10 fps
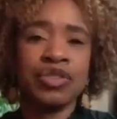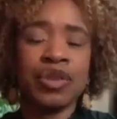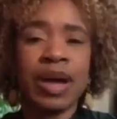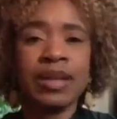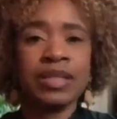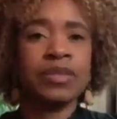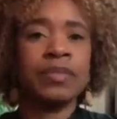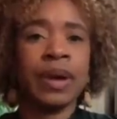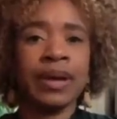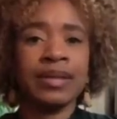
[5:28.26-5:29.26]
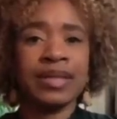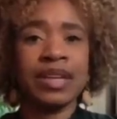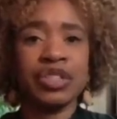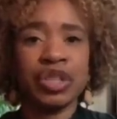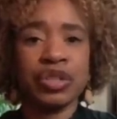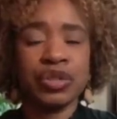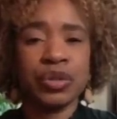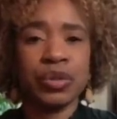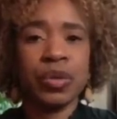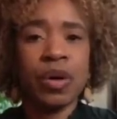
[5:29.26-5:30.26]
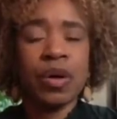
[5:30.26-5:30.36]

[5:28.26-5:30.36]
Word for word: trying to bring attention to